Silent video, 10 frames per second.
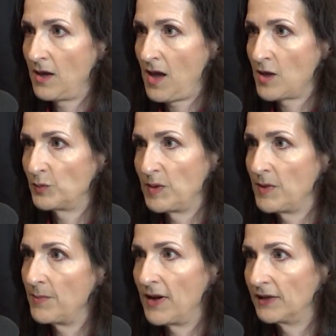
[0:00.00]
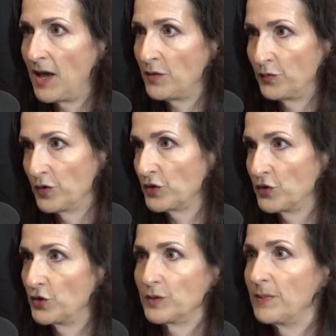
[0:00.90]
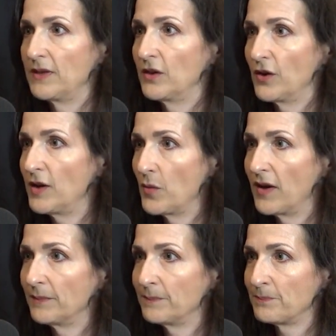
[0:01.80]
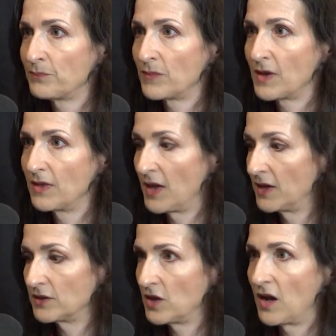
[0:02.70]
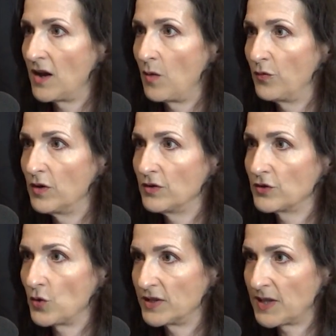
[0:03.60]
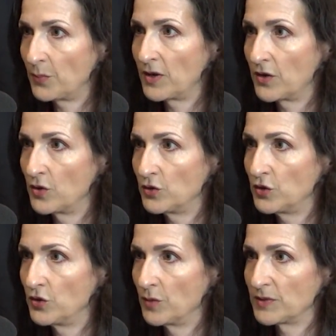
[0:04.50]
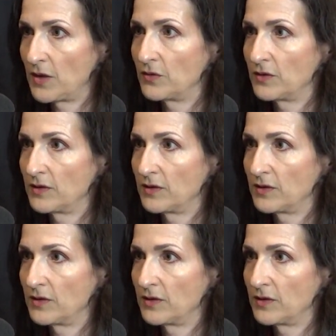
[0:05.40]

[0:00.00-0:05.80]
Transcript: as being made by life versus just being there anyway, then it's not helpful. So I separated those two terms out.